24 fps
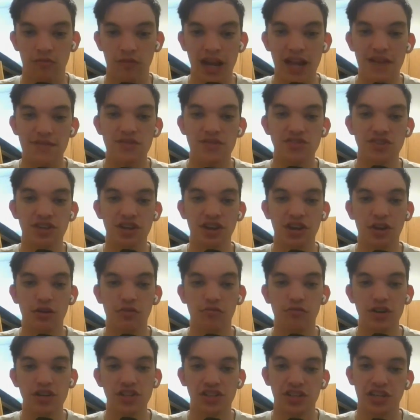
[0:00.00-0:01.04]
Ravens are going to
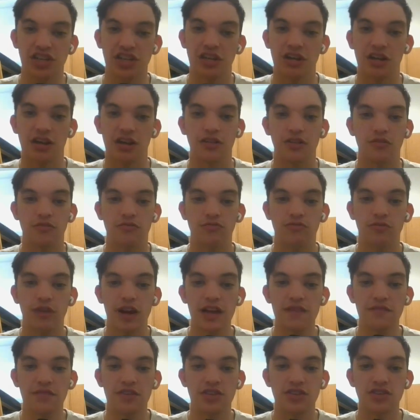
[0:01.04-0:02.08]
go risky here. The
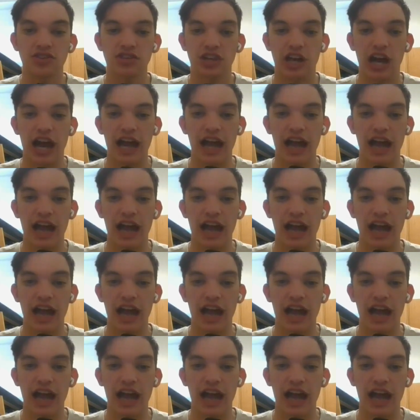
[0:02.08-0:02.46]
Ravens,